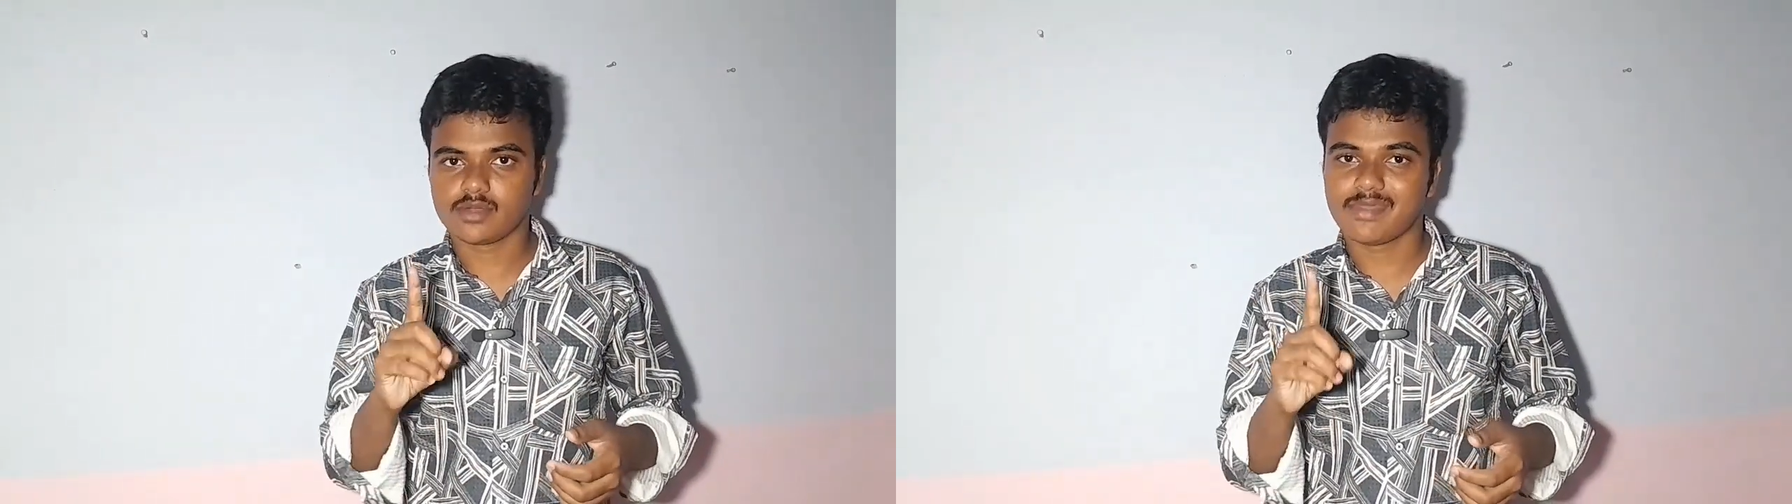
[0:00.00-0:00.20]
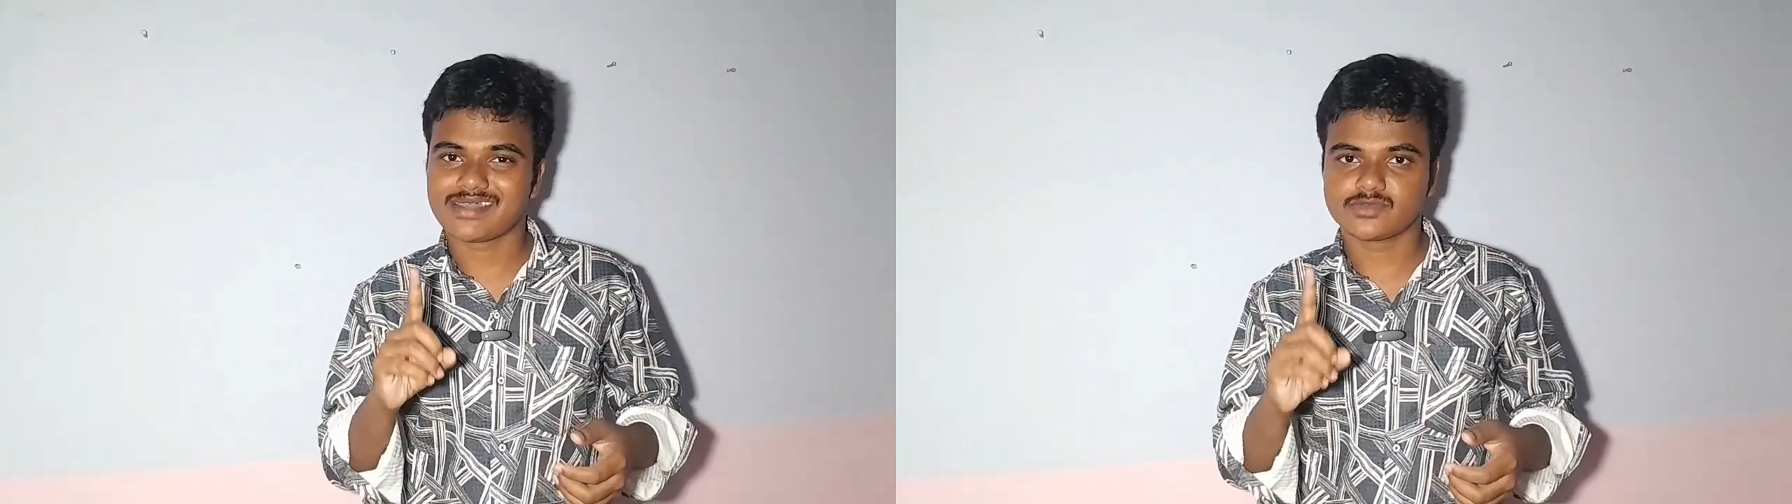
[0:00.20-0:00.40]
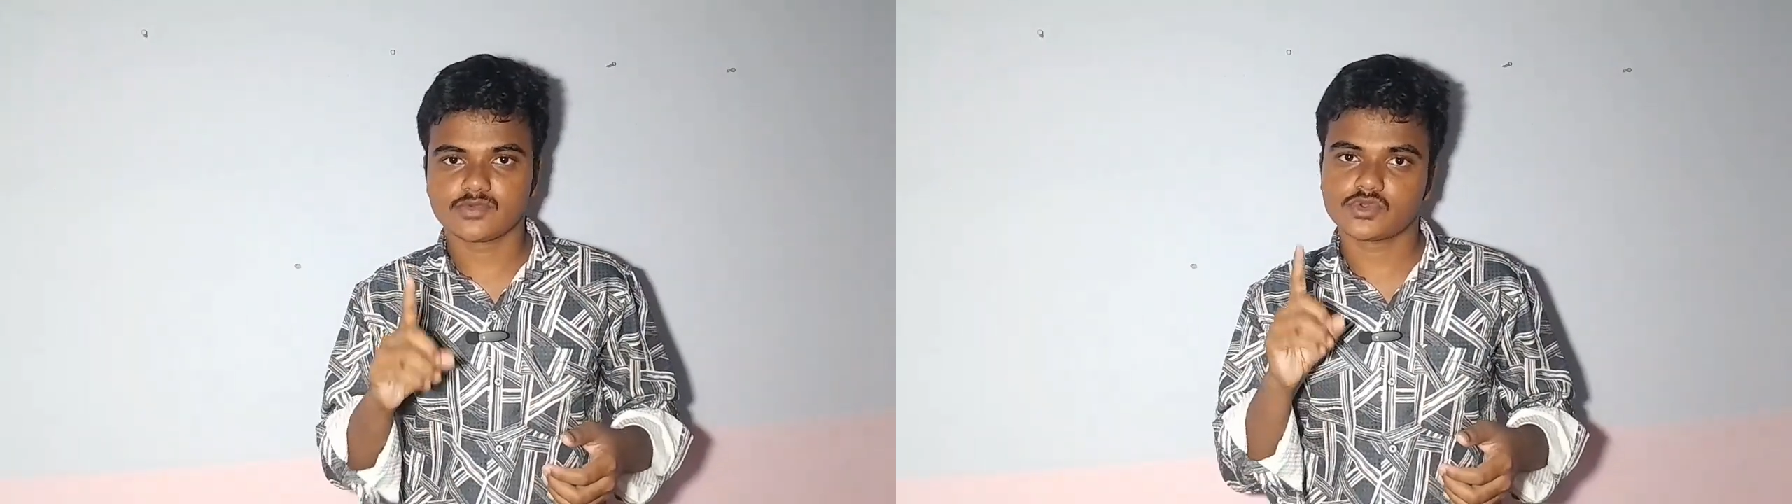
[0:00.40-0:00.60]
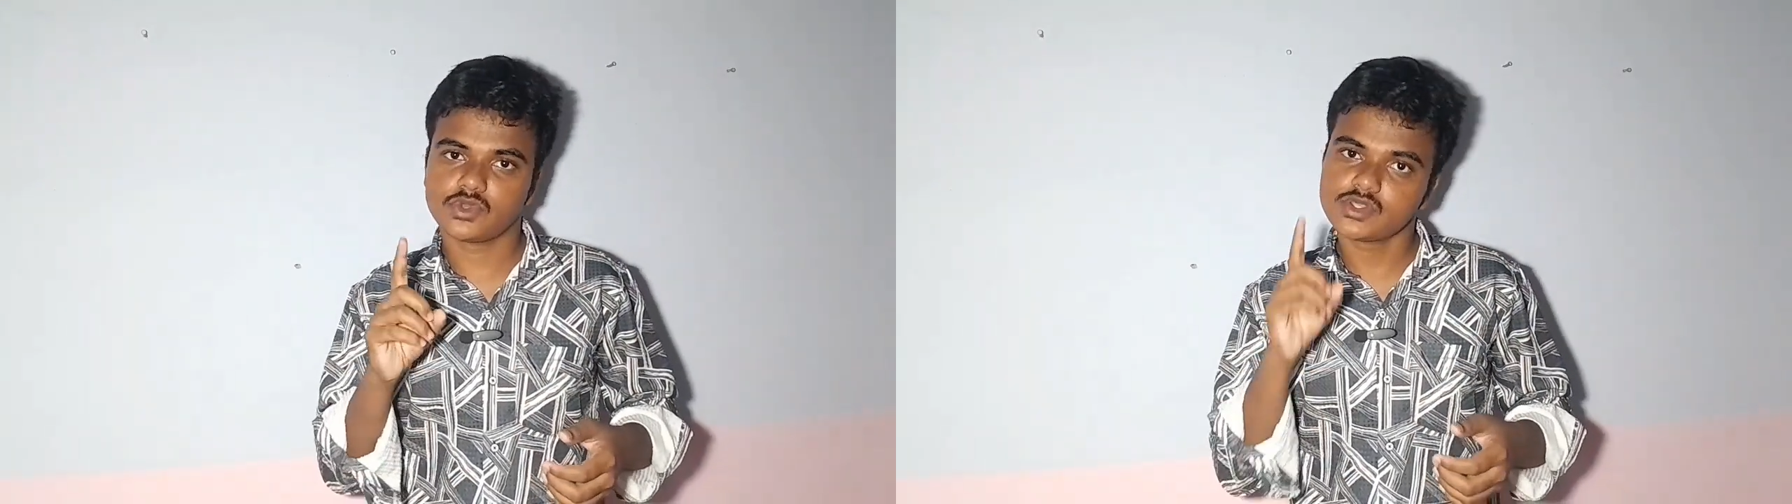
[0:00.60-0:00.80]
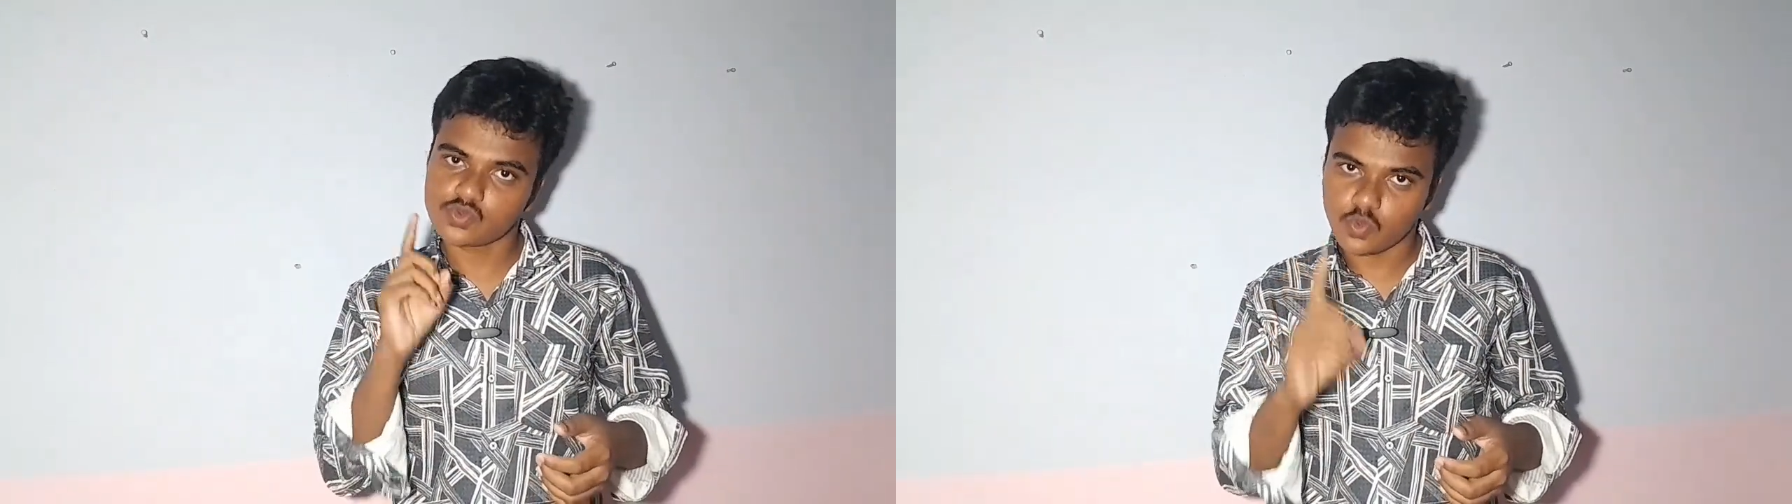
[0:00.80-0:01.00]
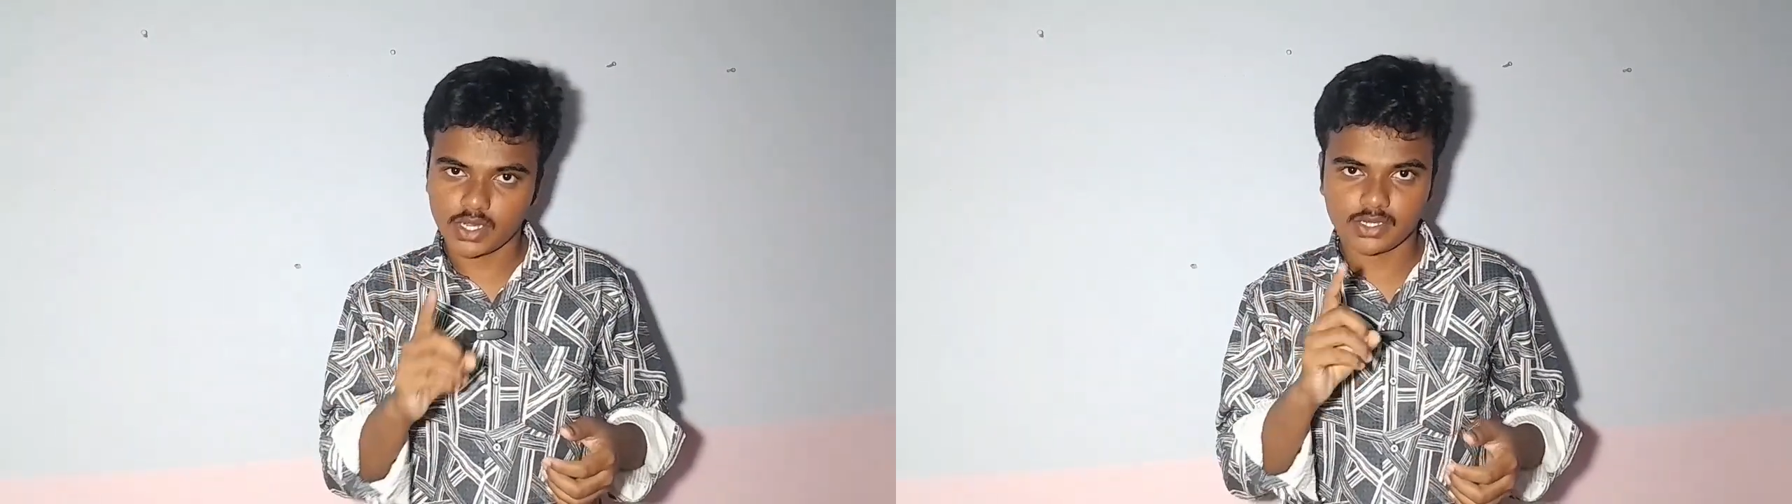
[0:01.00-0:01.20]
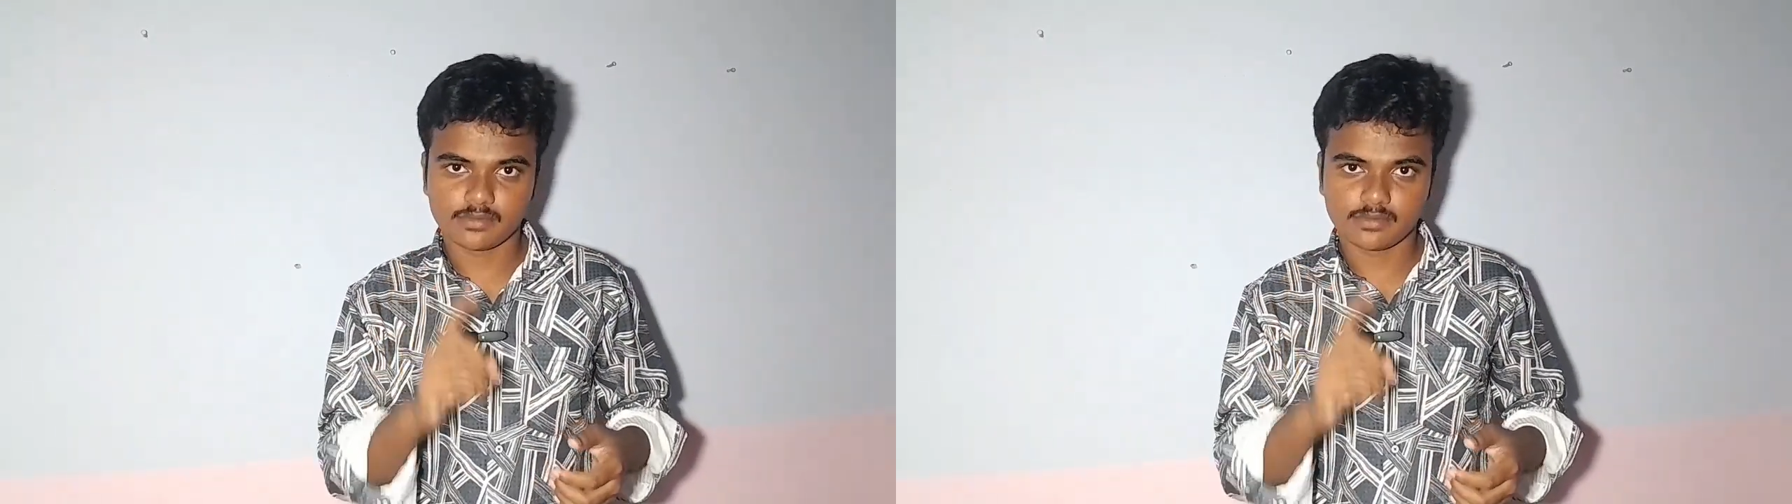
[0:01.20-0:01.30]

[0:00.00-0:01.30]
Maximum score is 1.